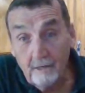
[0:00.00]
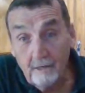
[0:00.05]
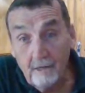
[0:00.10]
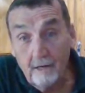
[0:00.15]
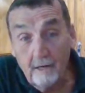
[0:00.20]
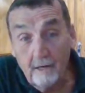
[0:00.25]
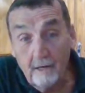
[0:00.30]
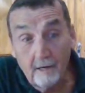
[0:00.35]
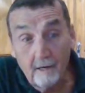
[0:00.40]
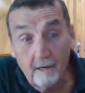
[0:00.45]

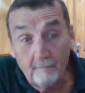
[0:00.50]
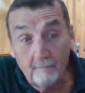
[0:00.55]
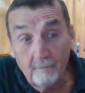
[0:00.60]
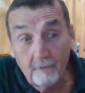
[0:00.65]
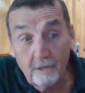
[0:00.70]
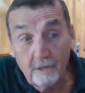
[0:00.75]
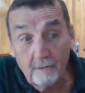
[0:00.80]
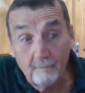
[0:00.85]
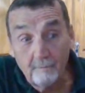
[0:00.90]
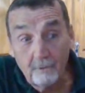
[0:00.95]
um,
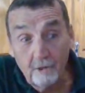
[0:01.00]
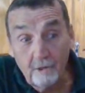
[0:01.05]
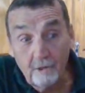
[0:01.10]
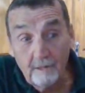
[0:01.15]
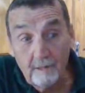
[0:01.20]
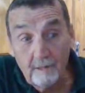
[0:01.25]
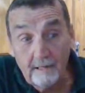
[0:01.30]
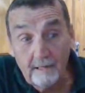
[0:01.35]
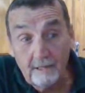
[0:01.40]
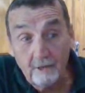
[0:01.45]

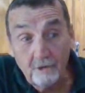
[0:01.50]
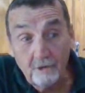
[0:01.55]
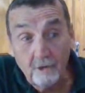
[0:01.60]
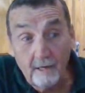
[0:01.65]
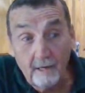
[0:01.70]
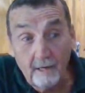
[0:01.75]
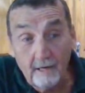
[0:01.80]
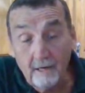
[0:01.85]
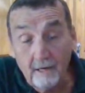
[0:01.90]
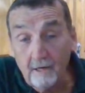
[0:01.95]
communicate to
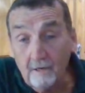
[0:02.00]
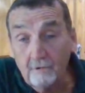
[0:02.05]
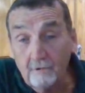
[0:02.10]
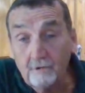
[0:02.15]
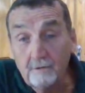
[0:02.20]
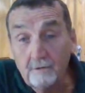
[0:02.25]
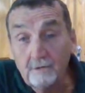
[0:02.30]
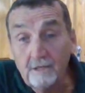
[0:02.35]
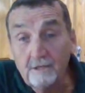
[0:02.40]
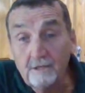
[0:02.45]
our
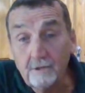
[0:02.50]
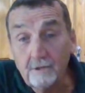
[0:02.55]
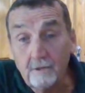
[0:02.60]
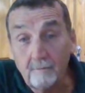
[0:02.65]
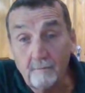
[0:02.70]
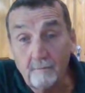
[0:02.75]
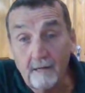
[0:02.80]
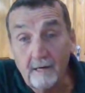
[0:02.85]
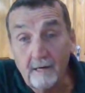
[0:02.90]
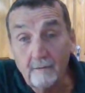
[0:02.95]

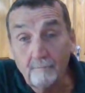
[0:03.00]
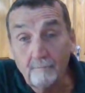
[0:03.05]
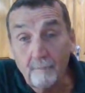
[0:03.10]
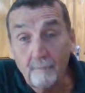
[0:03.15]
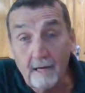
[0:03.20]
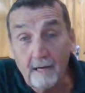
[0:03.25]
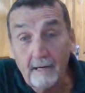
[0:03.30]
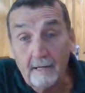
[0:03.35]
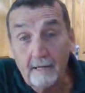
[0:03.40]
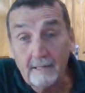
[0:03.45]
system, our
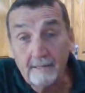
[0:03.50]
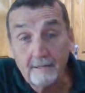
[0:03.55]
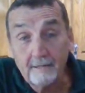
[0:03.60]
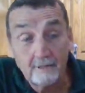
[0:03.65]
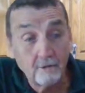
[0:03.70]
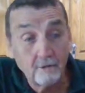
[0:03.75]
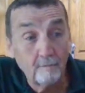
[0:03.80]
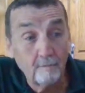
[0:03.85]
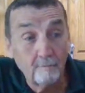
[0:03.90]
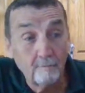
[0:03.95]
body,
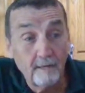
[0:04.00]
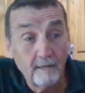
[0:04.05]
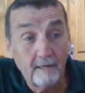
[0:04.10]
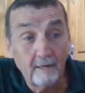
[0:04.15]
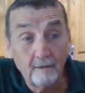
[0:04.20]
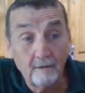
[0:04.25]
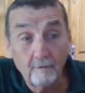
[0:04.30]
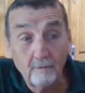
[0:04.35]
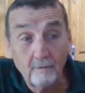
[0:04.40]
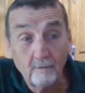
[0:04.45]
this whole
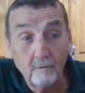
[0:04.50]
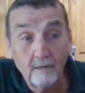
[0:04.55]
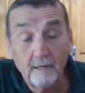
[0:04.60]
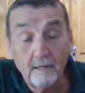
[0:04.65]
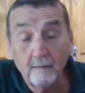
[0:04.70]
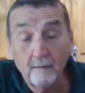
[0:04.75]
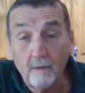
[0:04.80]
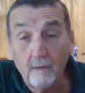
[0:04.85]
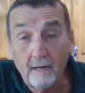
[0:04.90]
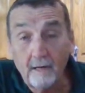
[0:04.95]
planet
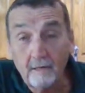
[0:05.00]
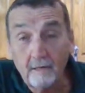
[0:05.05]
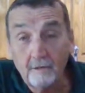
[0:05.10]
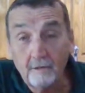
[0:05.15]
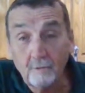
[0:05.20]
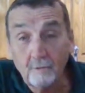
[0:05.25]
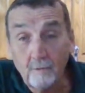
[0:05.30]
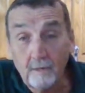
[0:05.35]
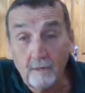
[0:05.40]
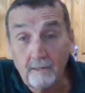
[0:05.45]
in
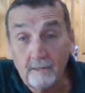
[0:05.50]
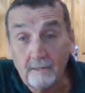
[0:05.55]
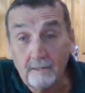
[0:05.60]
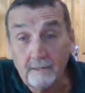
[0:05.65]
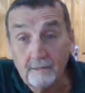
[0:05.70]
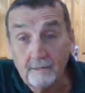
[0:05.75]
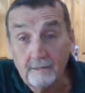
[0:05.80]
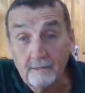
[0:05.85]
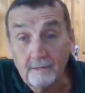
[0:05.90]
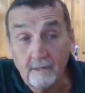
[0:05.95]
wireless
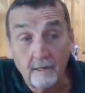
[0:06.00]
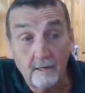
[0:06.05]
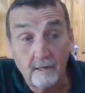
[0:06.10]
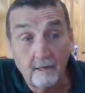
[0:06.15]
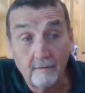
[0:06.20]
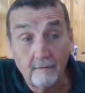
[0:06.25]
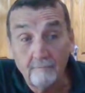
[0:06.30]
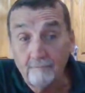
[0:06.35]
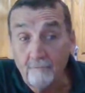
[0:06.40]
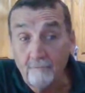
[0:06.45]
ways.
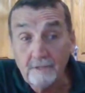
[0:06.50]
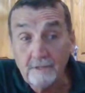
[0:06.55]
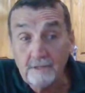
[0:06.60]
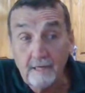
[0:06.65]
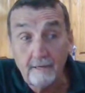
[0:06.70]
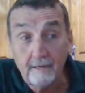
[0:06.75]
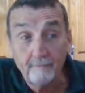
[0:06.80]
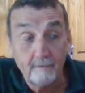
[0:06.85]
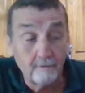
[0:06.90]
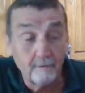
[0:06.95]
Um, for
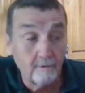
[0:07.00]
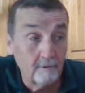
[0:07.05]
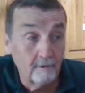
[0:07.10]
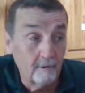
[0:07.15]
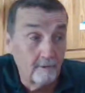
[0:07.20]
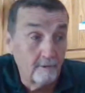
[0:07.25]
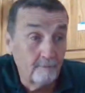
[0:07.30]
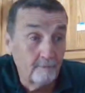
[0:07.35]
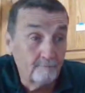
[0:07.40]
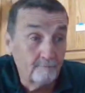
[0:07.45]
example,
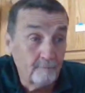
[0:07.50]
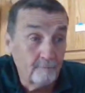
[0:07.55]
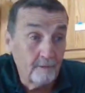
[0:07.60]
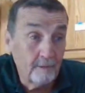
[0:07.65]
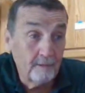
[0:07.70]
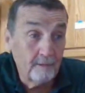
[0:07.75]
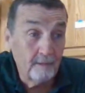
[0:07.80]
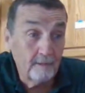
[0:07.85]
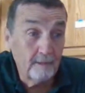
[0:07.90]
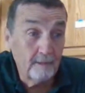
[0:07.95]

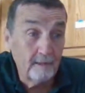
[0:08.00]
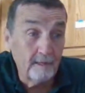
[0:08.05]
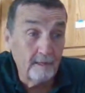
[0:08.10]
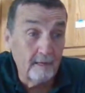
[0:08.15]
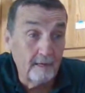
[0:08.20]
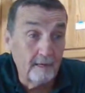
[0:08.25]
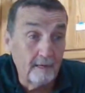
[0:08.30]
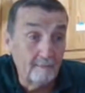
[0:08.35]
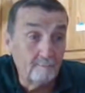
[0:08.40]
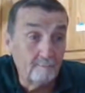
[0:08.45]
yes. I'm